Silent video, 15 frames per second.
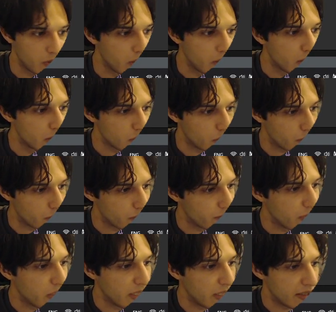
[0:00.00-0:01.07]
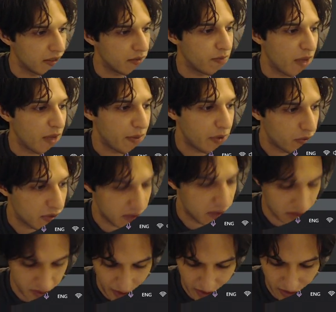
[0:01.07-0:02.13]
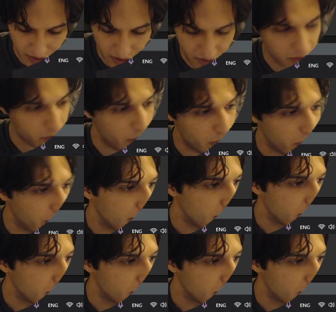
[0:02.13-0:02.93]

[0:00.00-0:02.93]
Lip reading: So maybe I will just explain it in a different way. Wait.